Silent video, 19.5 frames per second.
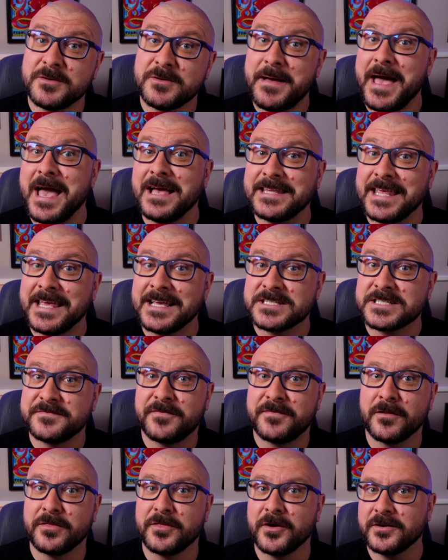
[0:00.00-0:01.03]
some headaches
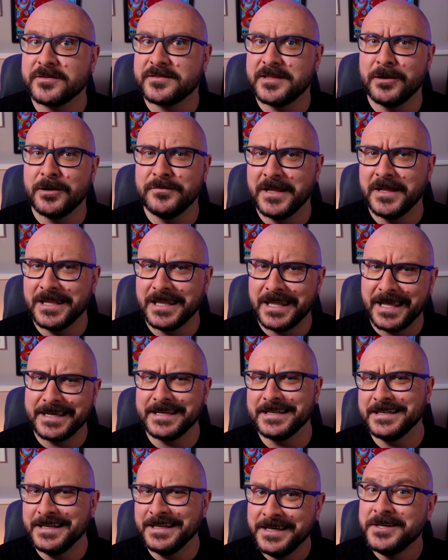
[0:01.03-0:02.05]
further down the
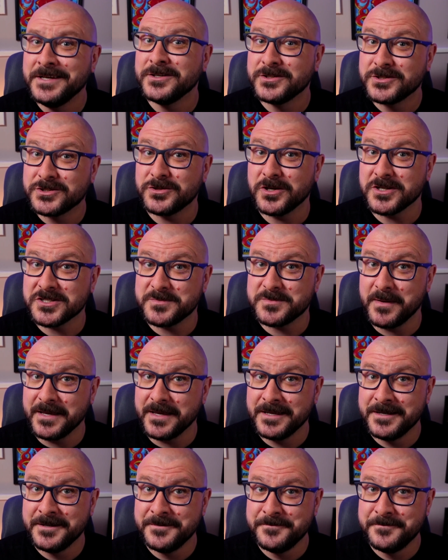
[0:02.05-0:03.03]
line. Trust me.